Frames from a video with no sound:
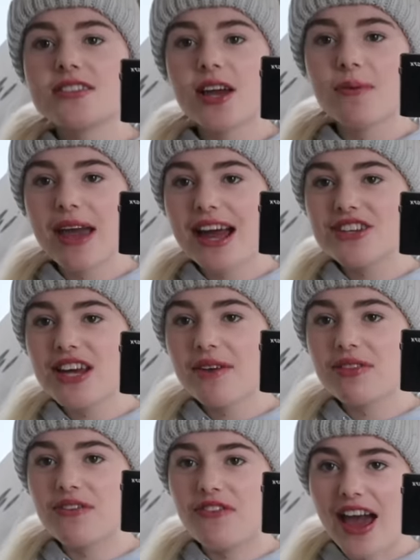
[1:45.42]
So we actually
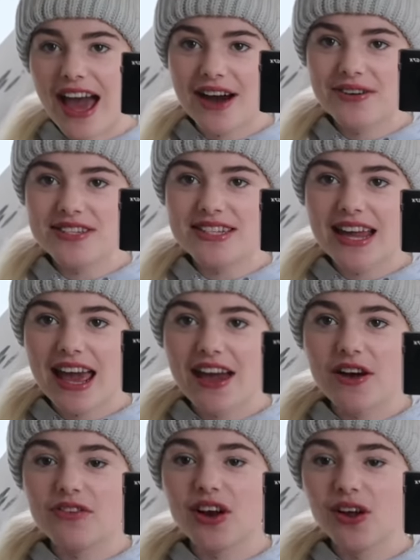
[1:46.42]
have the vet out today.
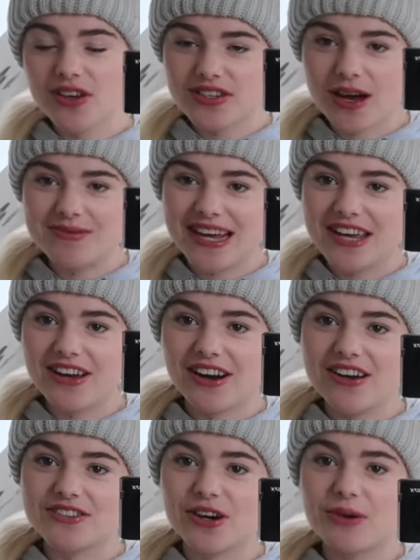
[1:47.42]
I have a lot to update you
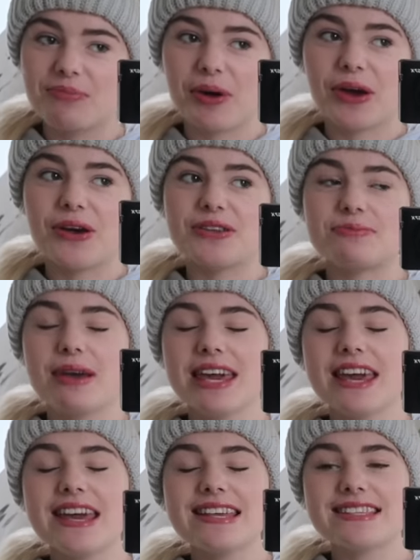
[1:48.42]
guys on because
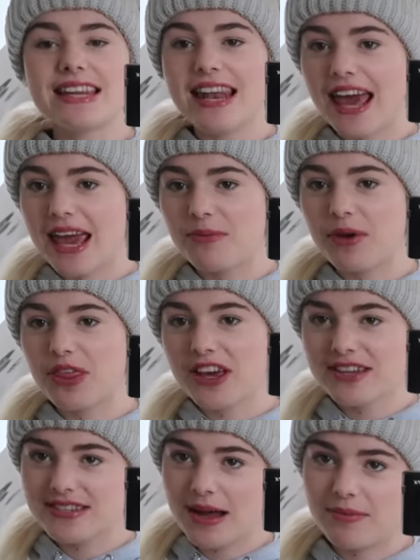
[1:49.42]
Mickey is lame. We
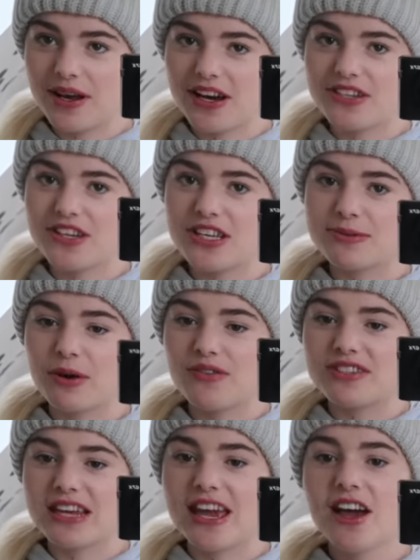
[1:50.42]
think it's laminitis, but
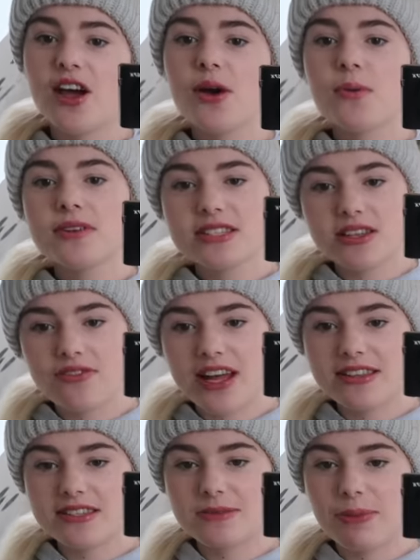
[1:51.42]
obviously once the
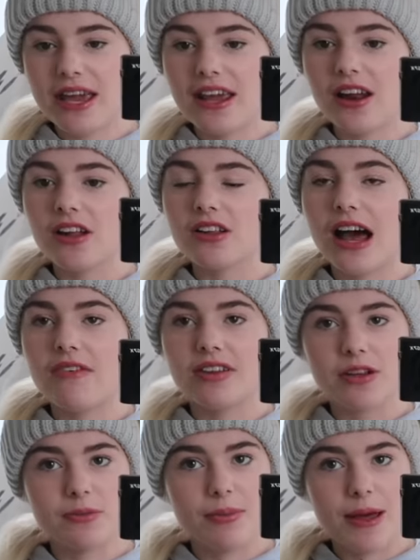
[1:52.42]
vet's been, I'll have a
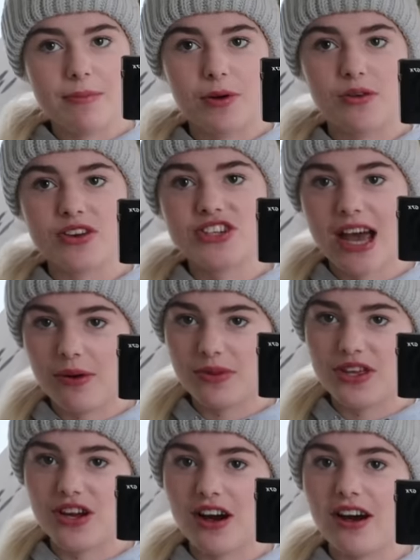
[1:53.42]
little bit more of a chat
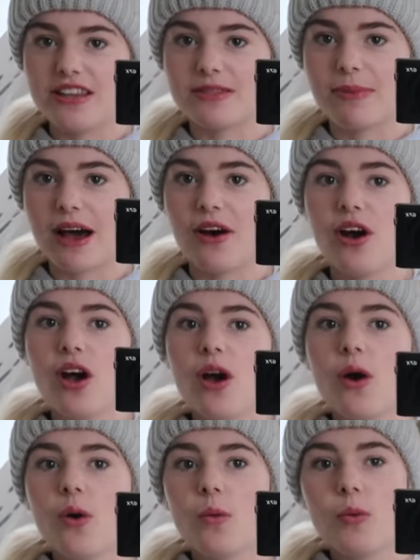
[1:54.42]
with you guys about
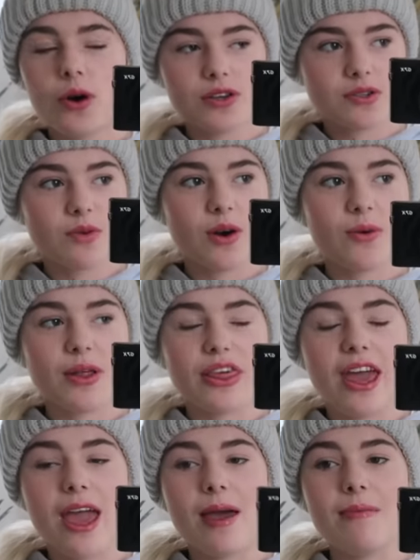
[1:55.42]
what's wrong with
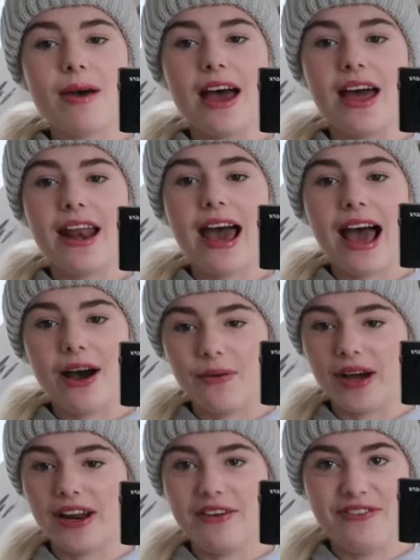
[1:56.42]
him and how
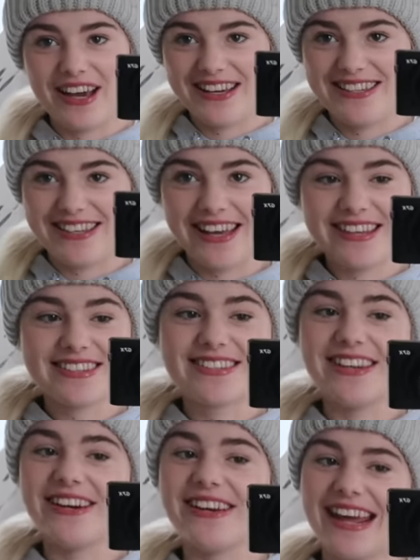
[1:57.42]
we're gonna fix it, so